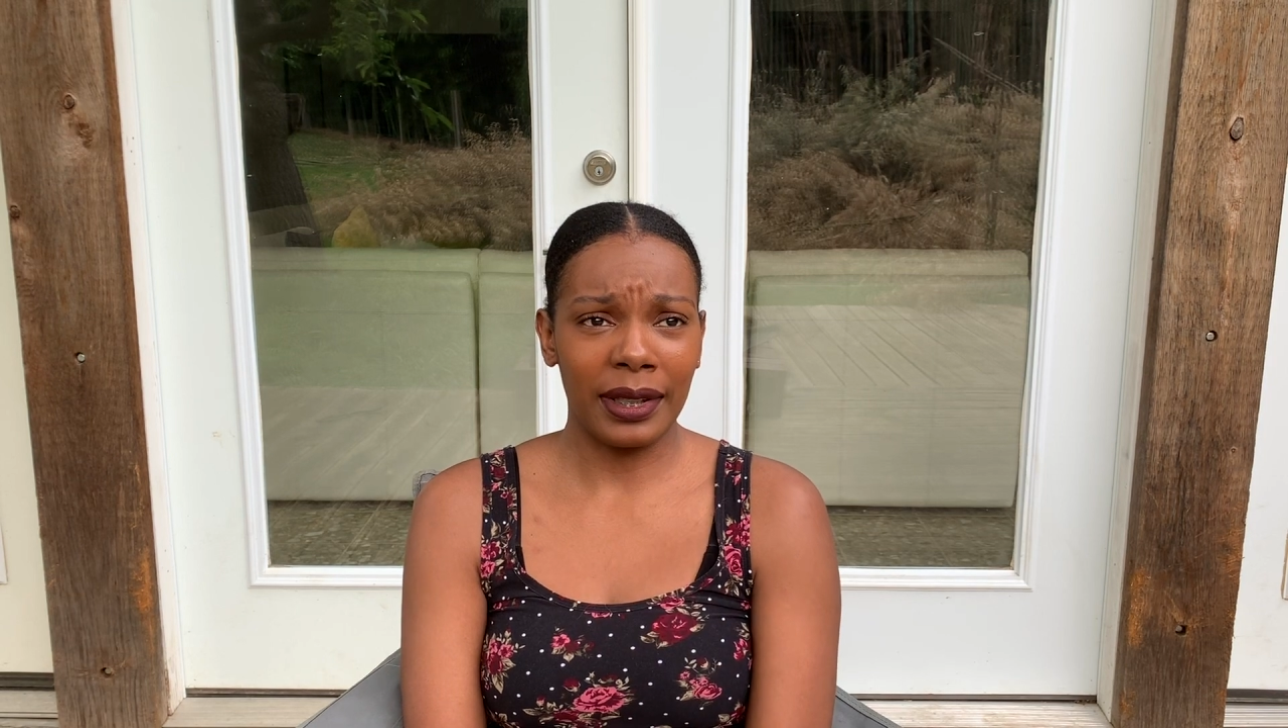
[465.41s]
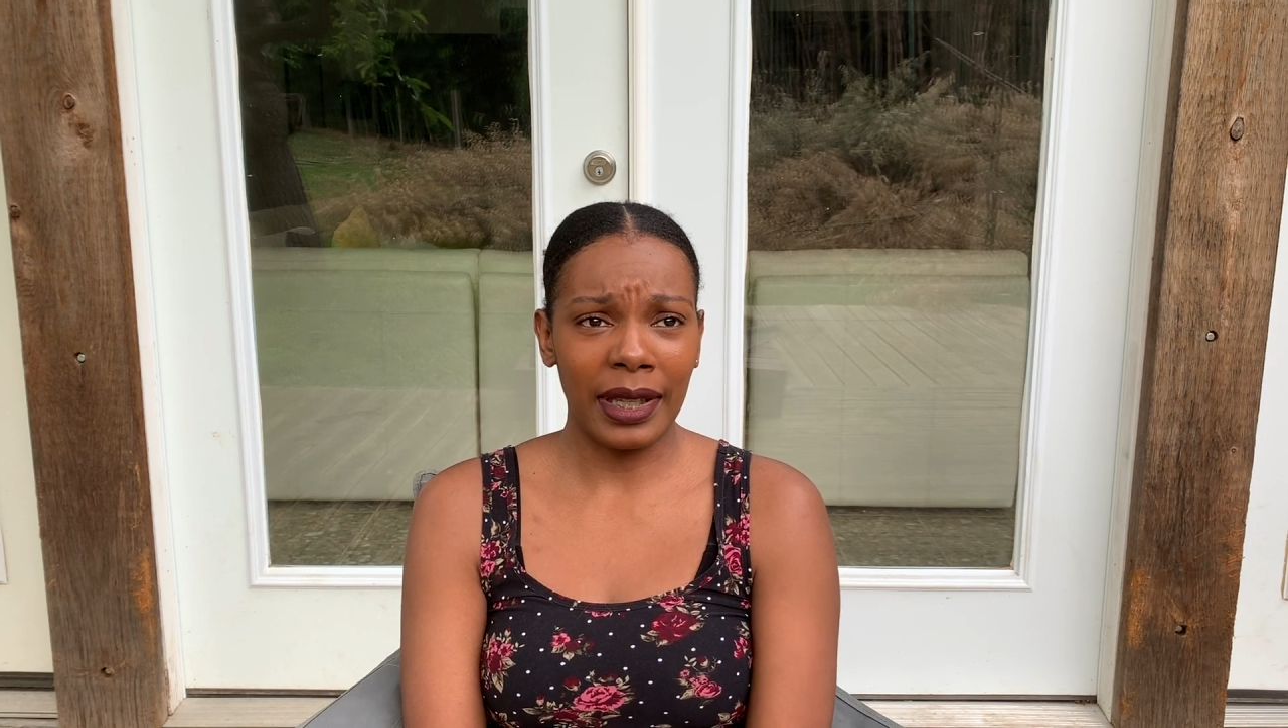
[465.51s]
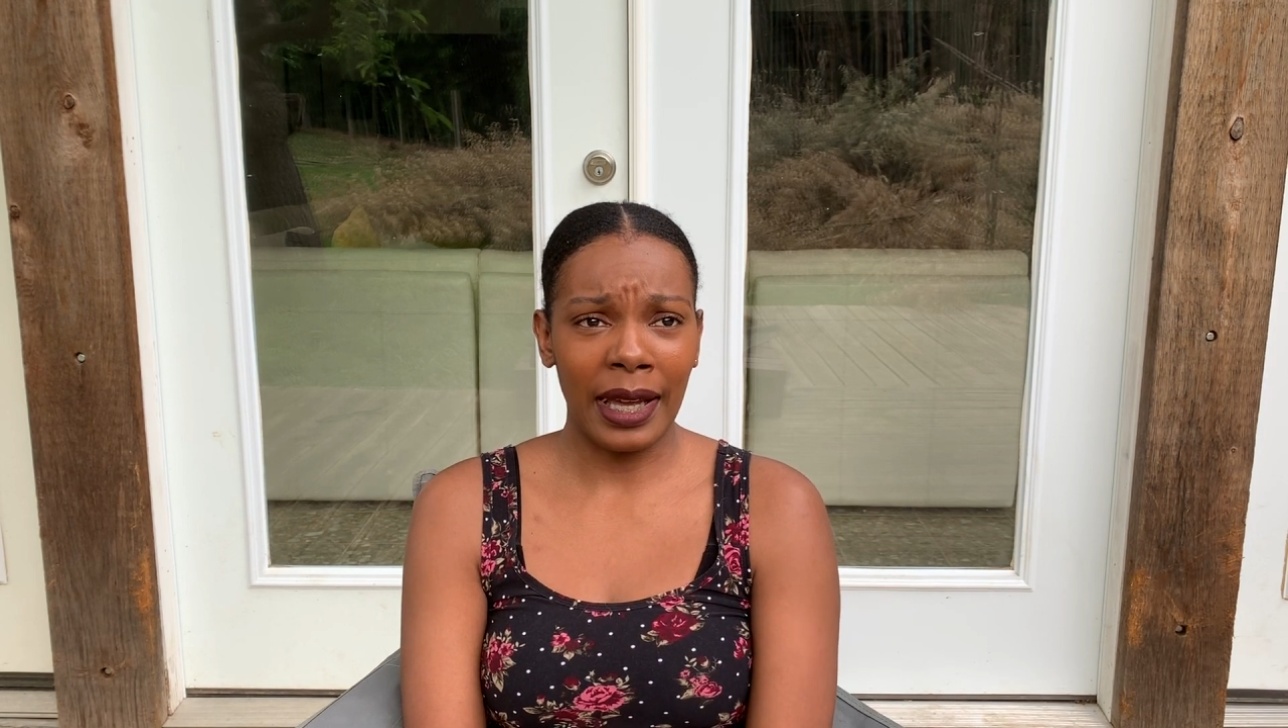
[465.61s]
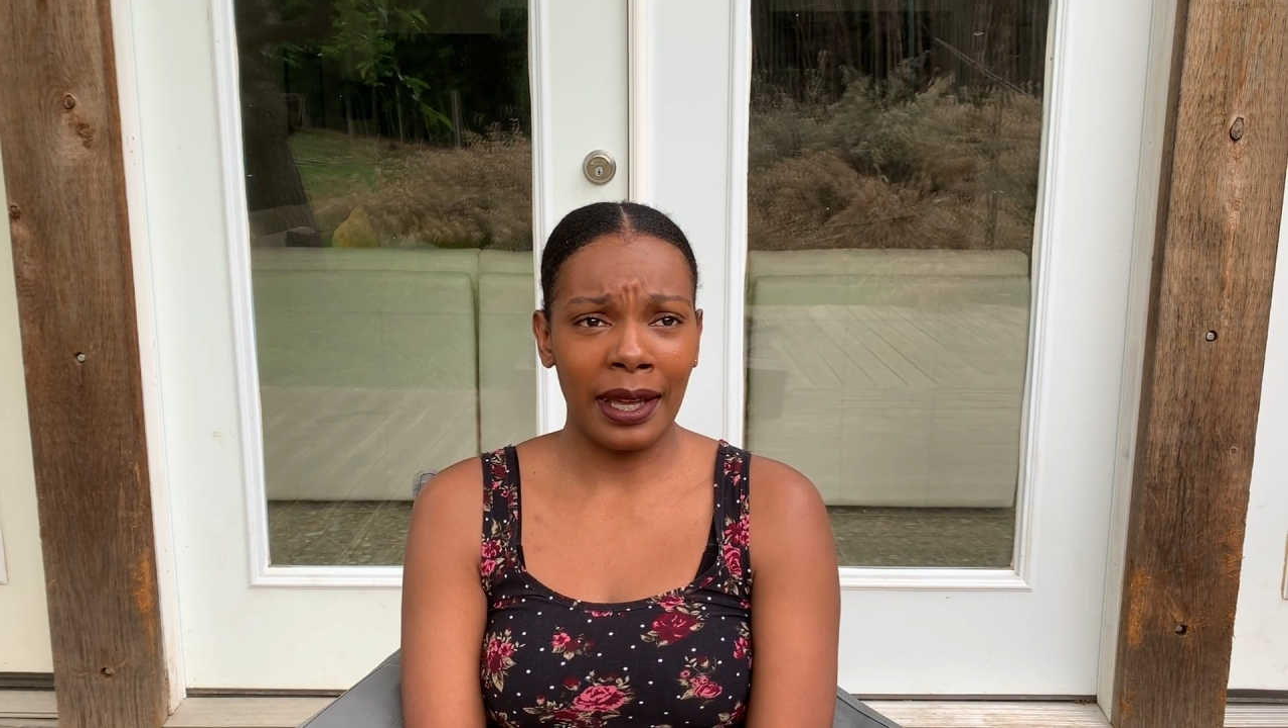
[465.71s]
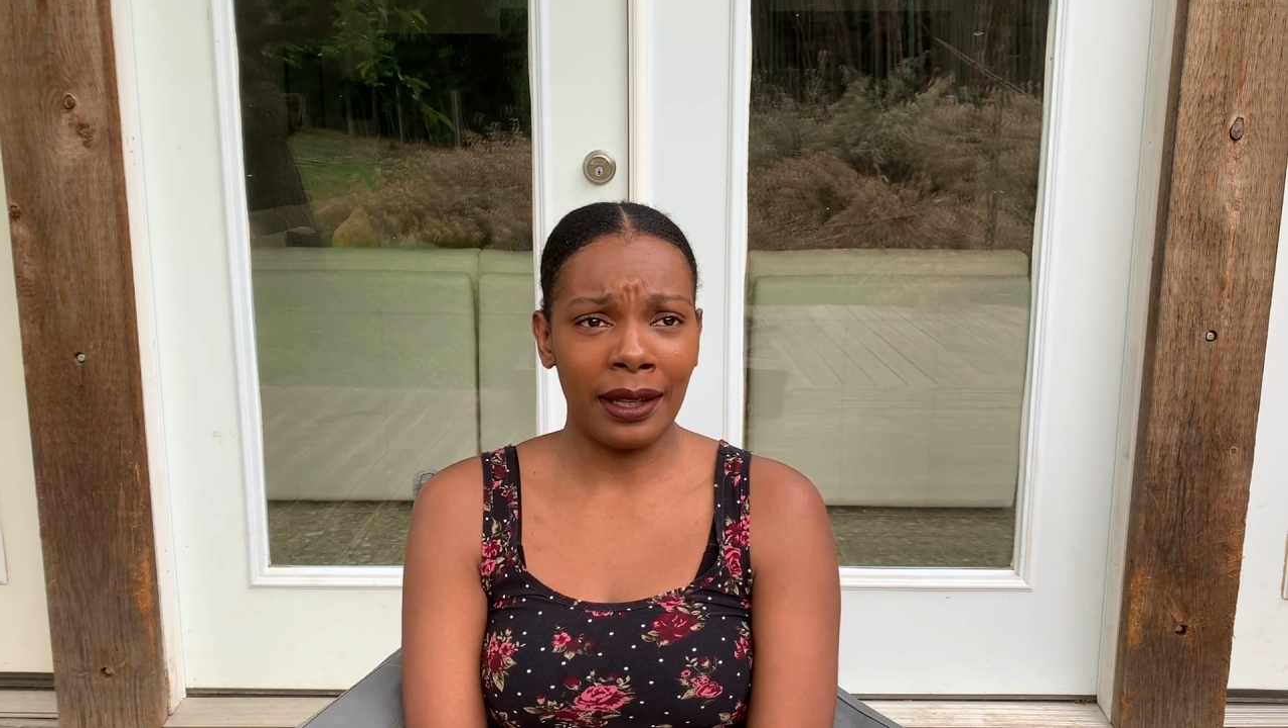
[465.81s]

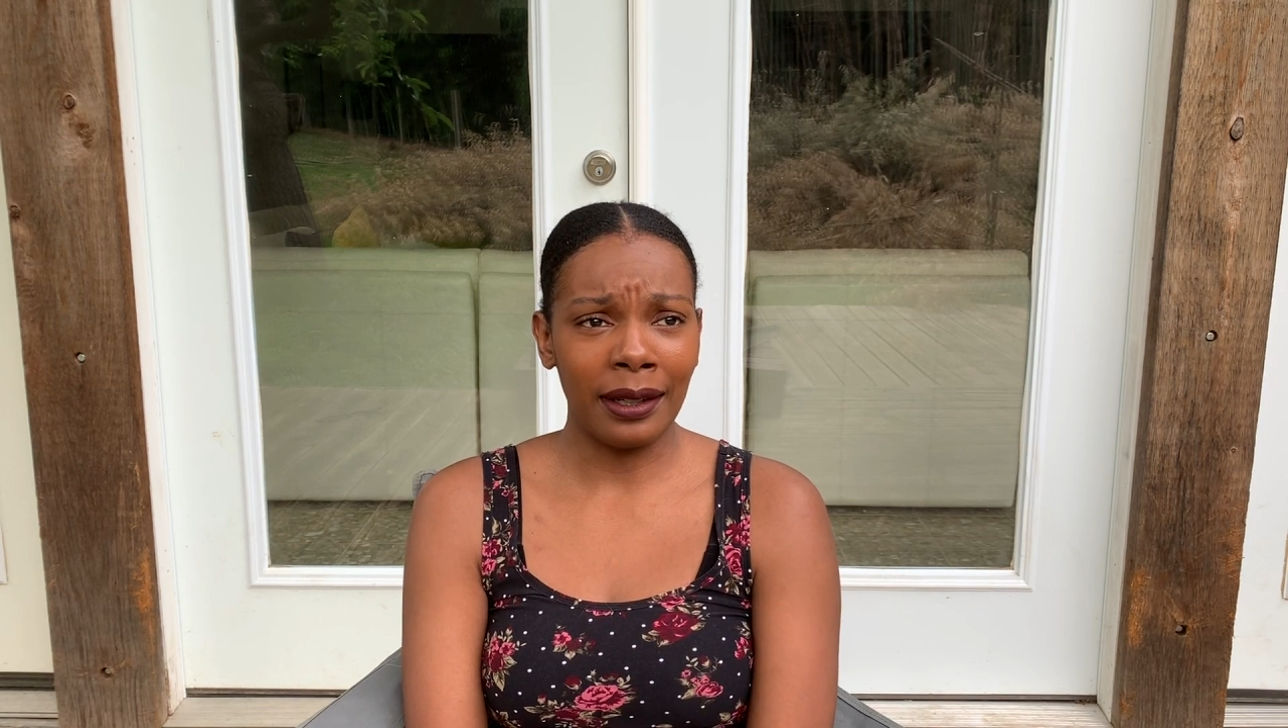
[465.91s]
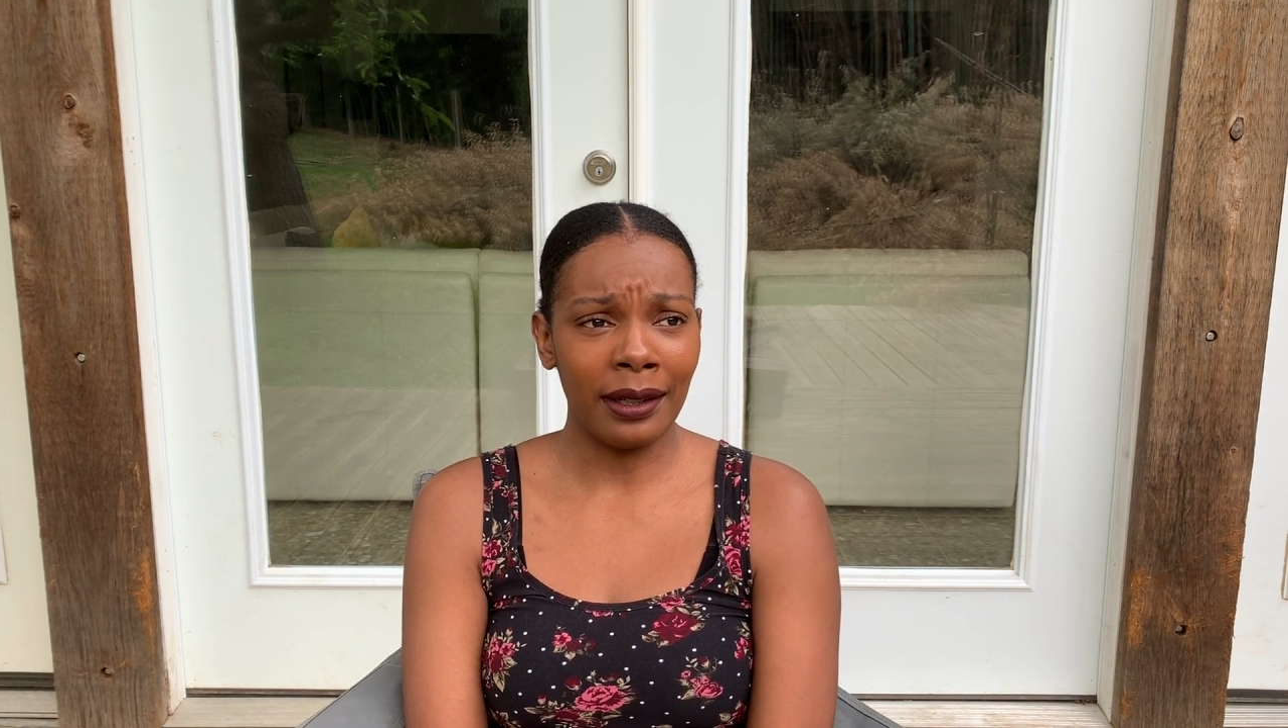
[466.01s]
that